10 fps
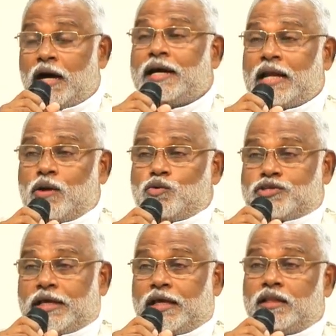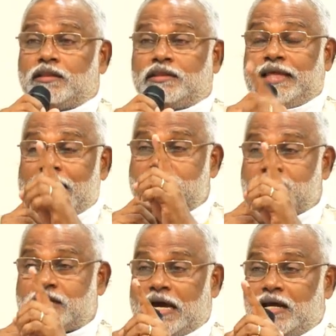And I would say that
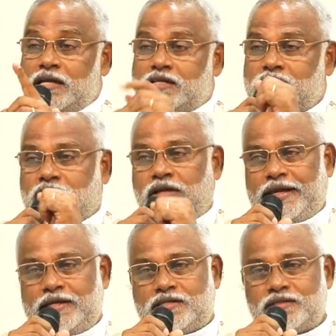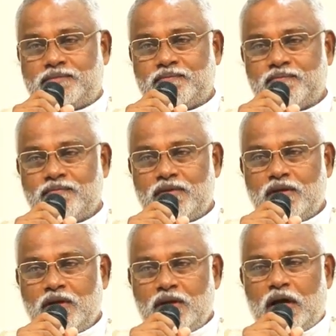silence is great.
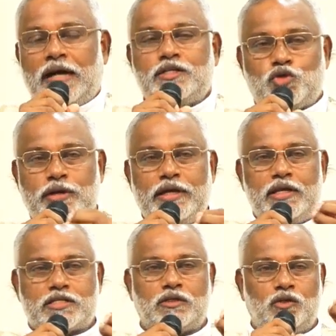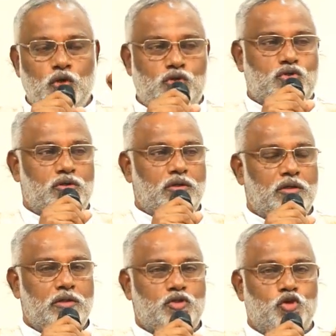And today it's good
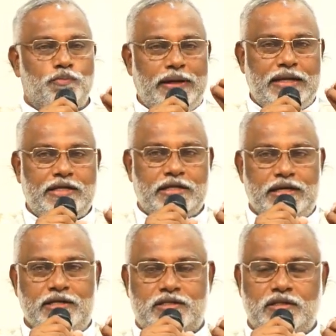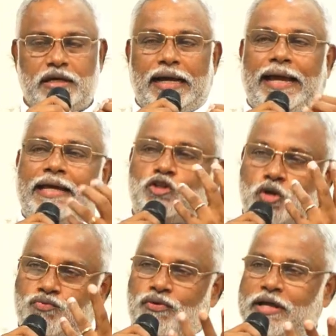to meditate and to
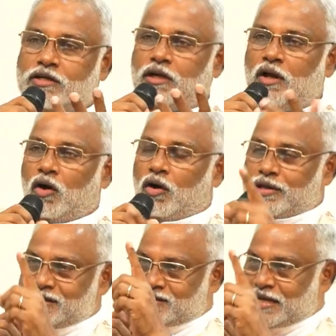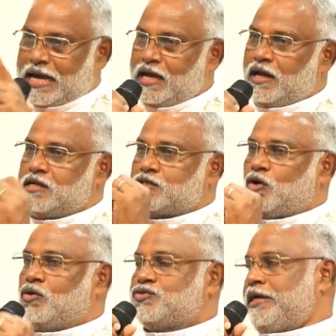reflect on the silence
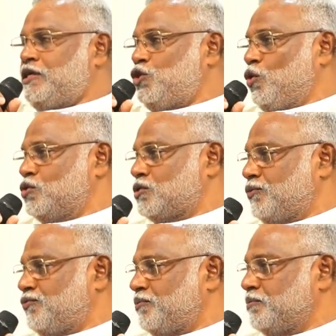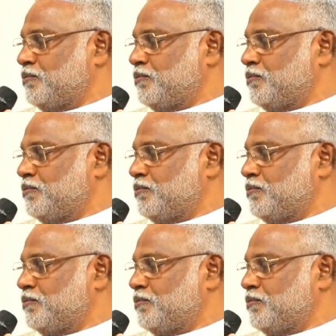of Saint Joseph.